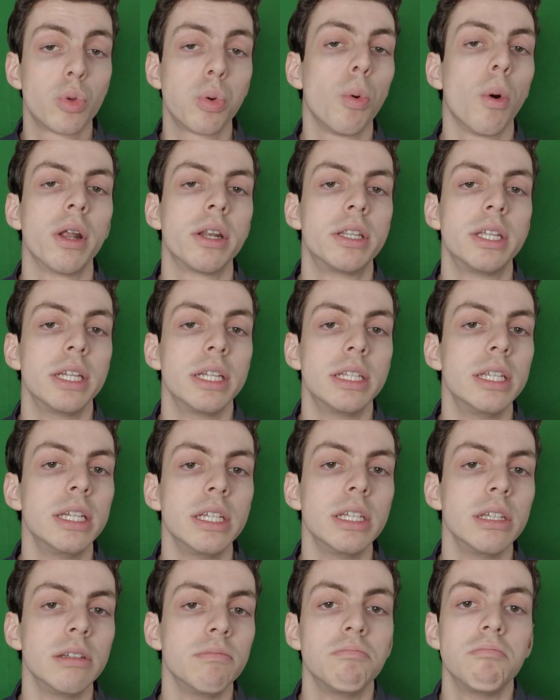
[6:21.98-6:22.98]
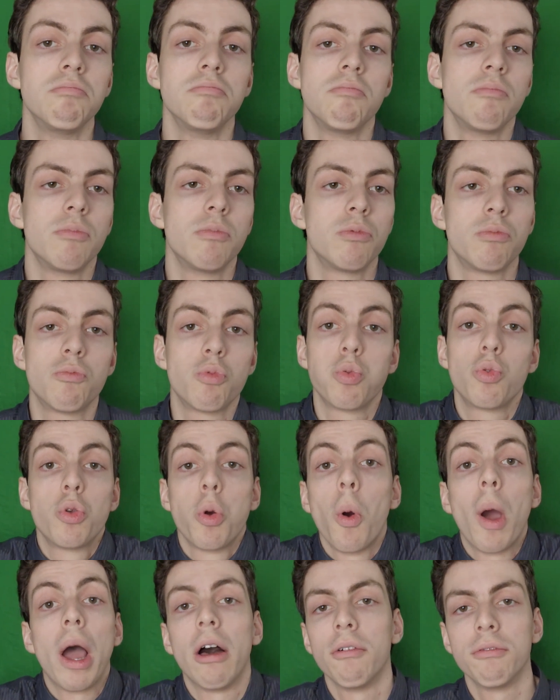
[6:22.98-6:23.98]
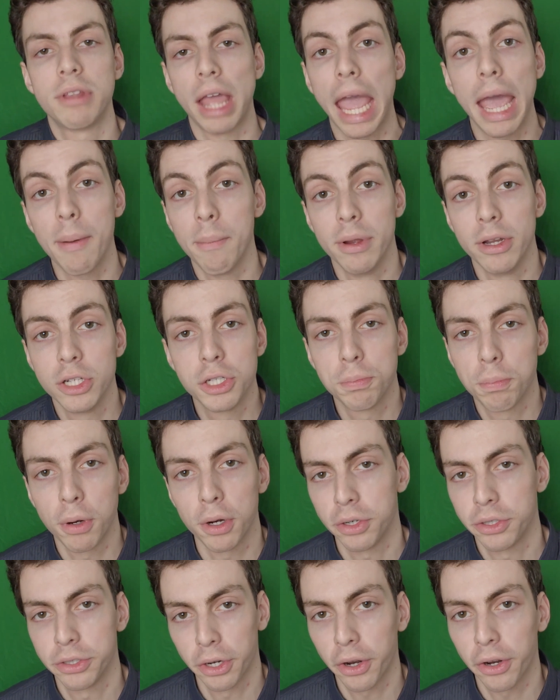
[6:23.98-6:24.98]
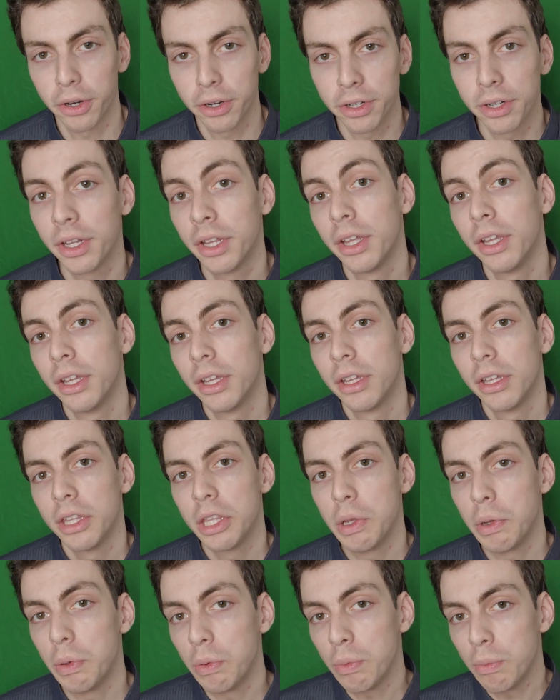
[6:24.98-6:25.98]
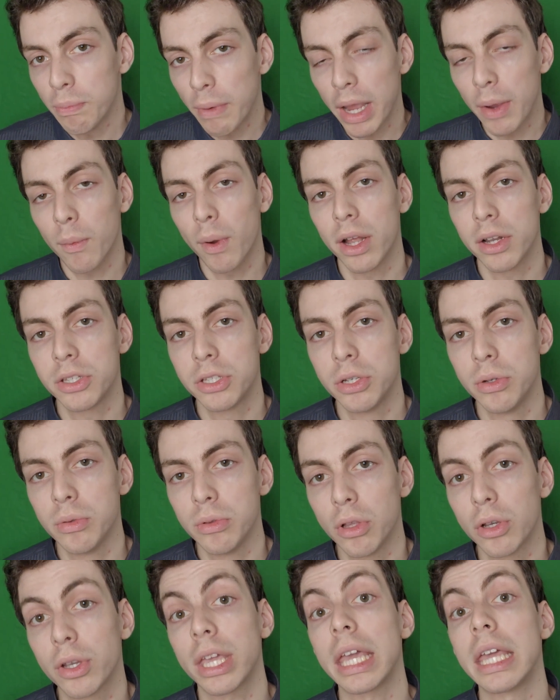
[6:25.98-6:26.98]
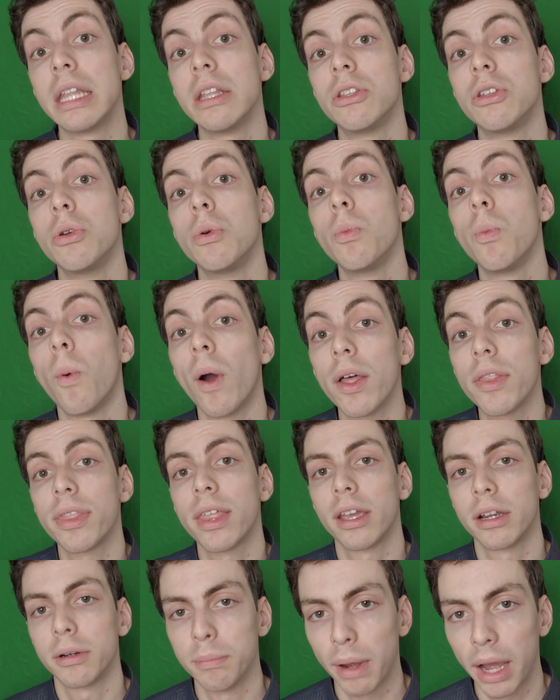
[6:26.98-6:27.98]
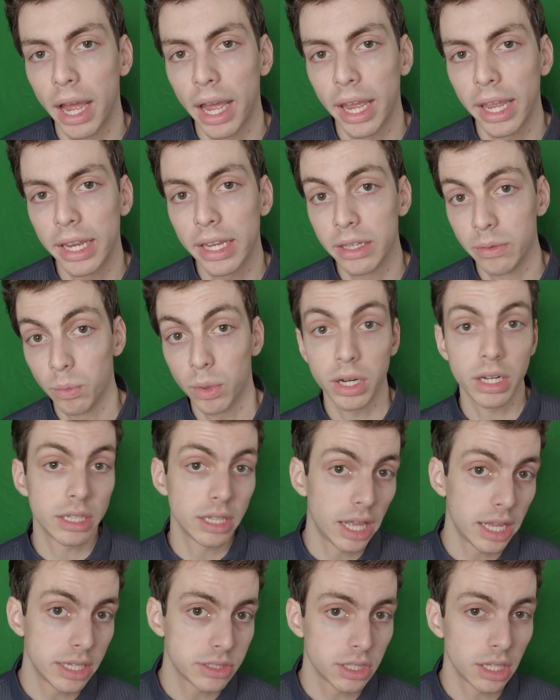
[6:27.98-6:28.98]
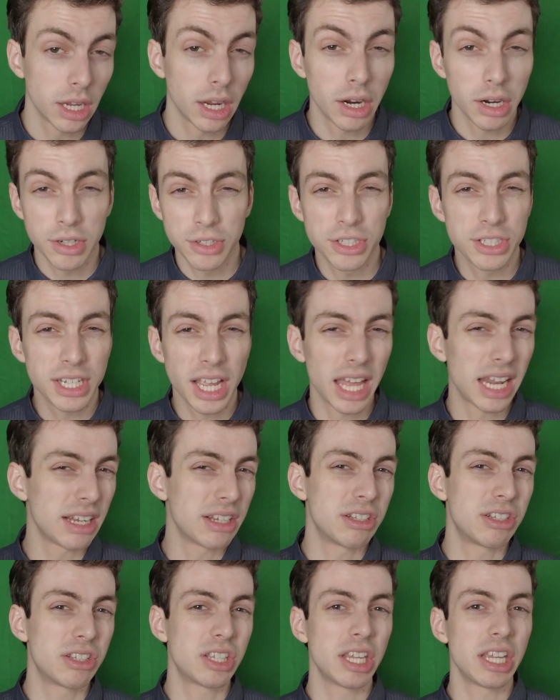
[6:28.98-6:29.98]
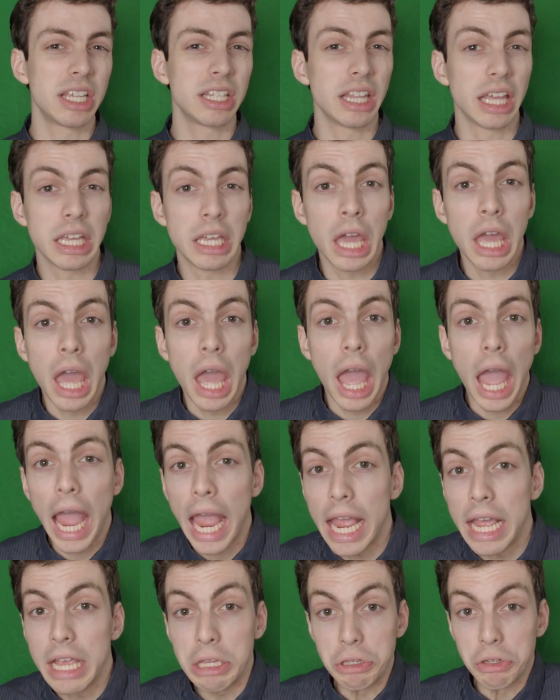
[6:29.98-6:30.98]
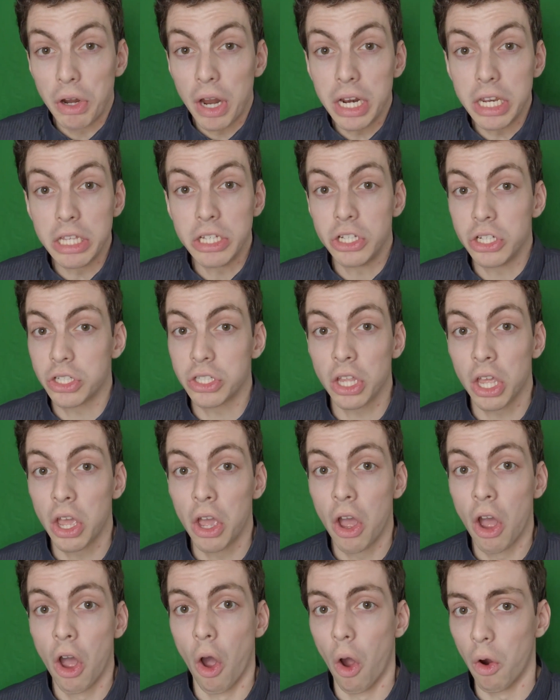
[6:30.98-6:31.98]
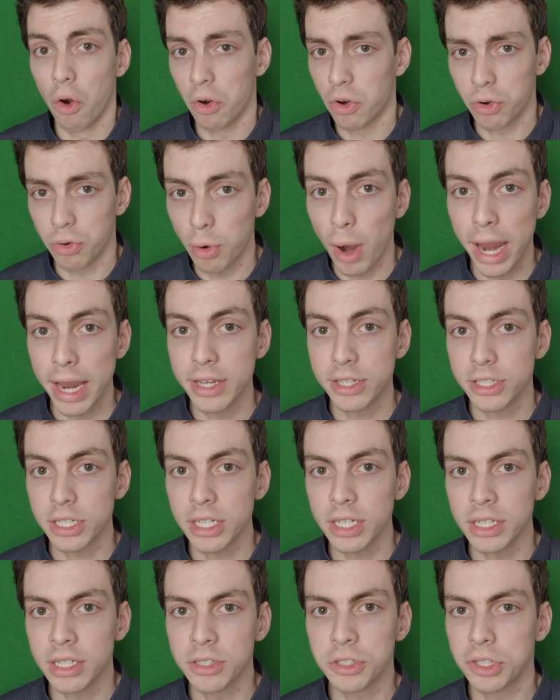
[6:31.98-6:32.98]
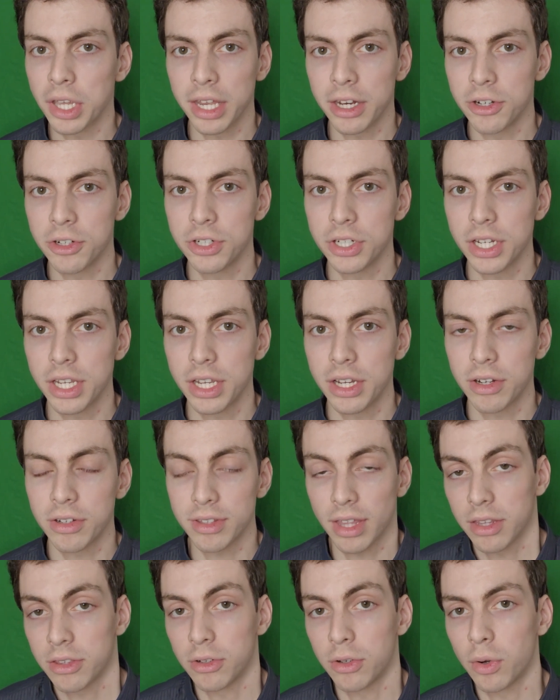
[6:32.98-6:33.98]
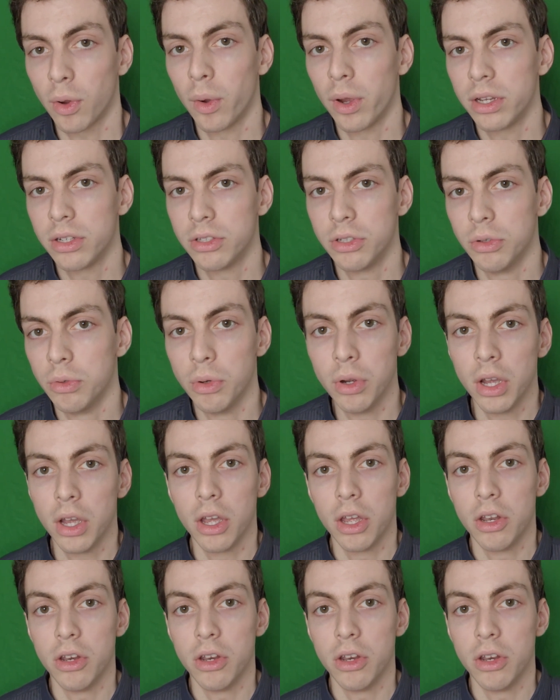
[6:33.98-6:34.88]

20d12 damage per turn, you might want to look into what they're buying and what class they are, and just kind of seeing like, hey, is there any just crazy synergy here that they're going to